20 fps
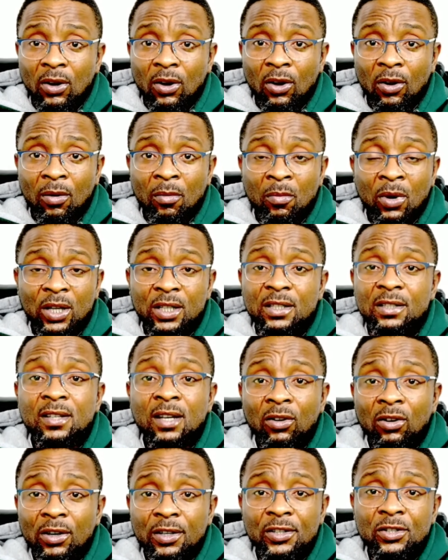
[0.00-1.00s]
But the
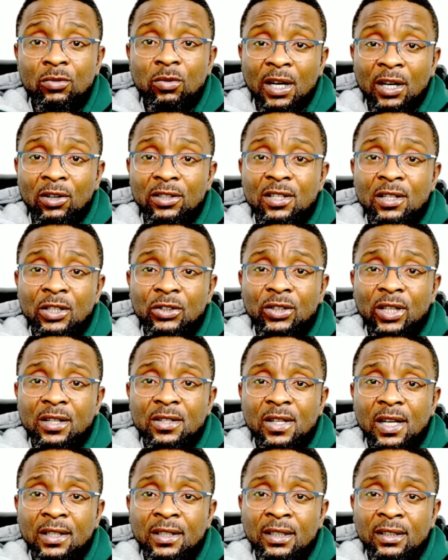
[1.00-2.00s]
terrorists were not
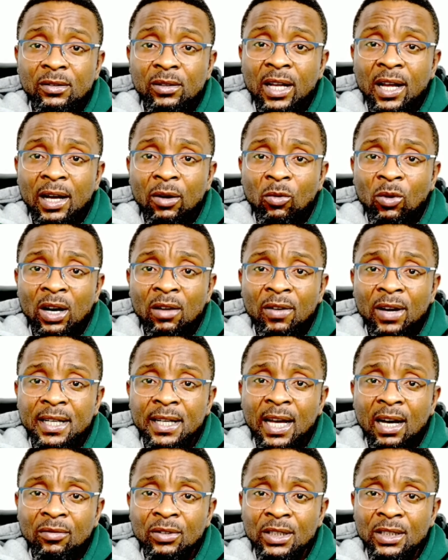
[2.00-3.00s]
interested in whatever they
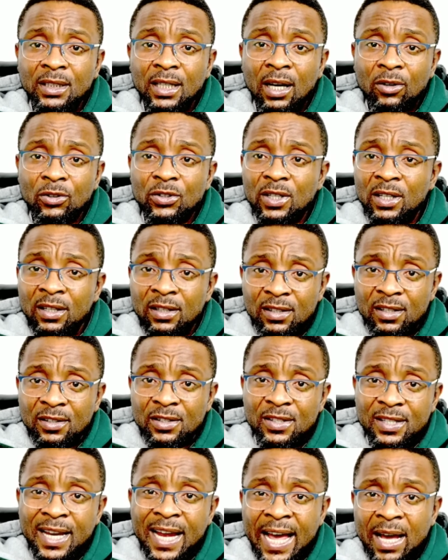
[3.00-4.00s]
have in the house. It is
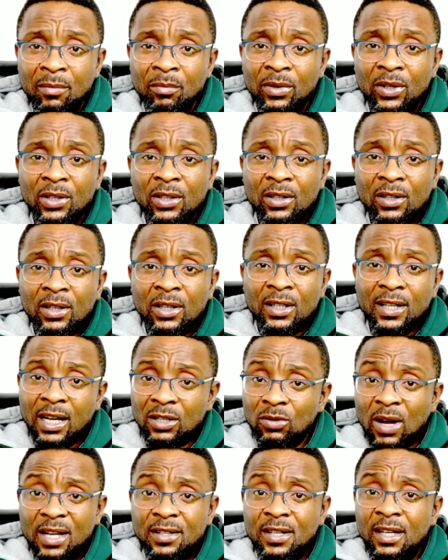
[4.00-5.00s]
them. That's why I
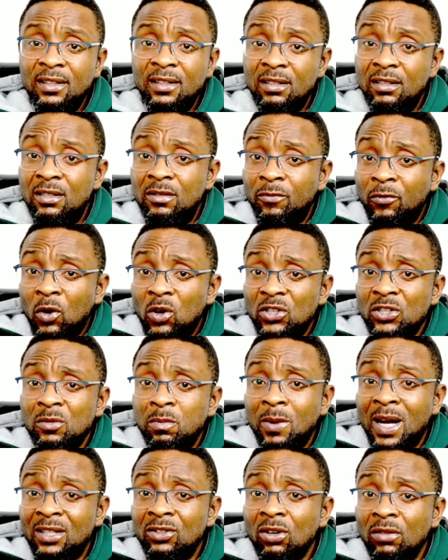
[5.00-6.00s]
said it's the first
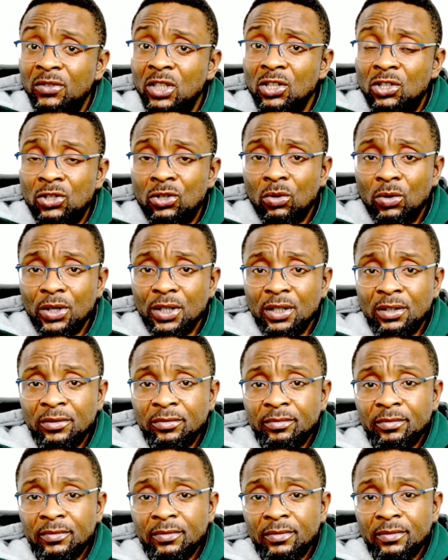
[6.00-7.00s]
part of the story.
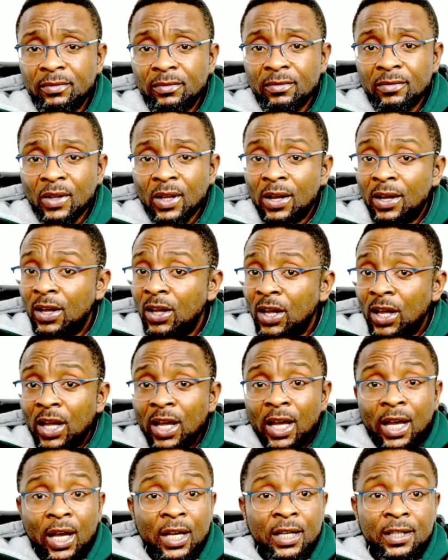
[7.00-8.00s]

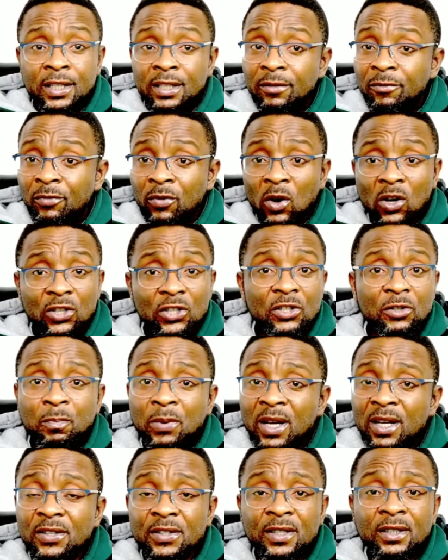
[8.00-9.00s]
The first
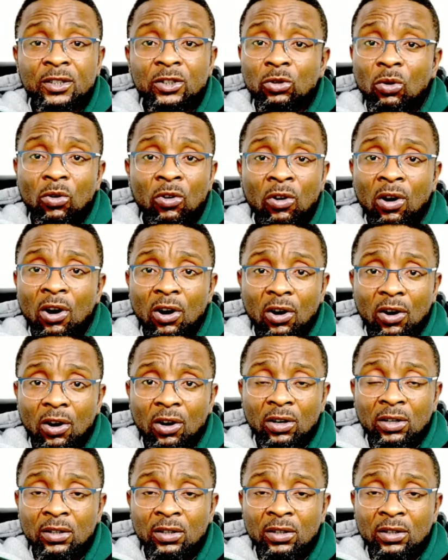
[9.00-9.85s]
person to call